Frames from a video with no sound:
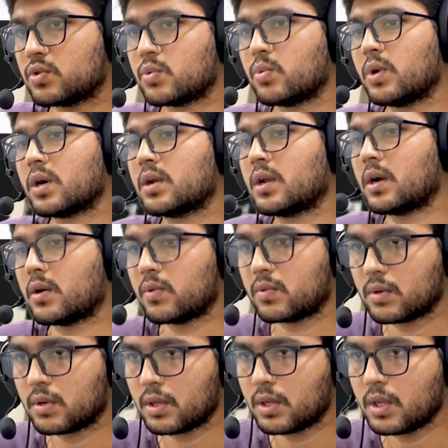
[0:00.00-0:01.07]
it should work
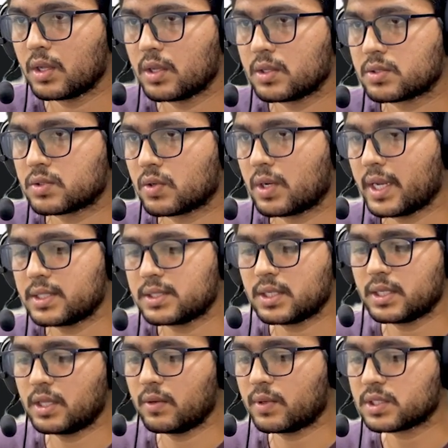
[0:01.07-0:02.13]
now. So
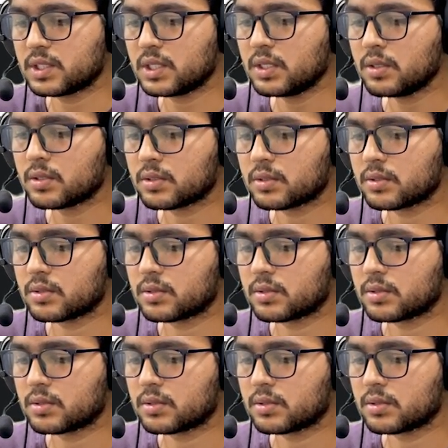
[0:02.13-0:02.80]
let's say Devashi,